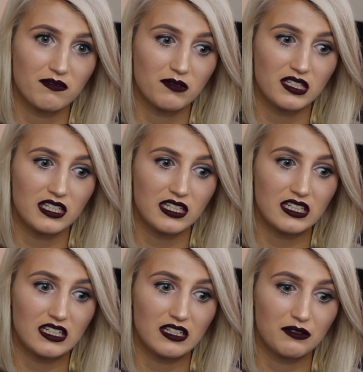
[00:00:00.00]
we
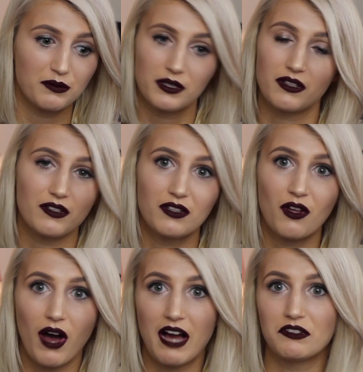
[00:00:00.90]
will
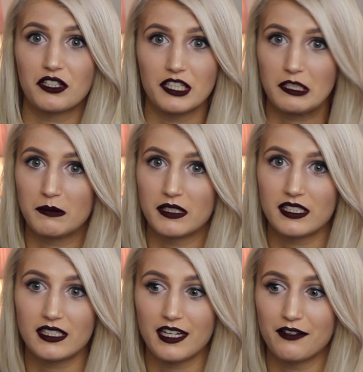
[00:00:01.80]
not have a
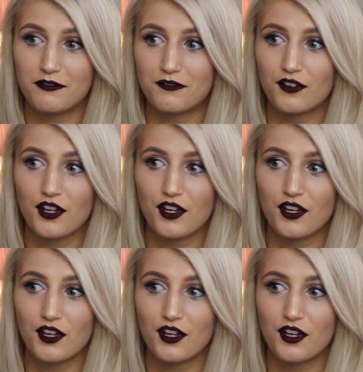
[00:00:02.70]
Christmas if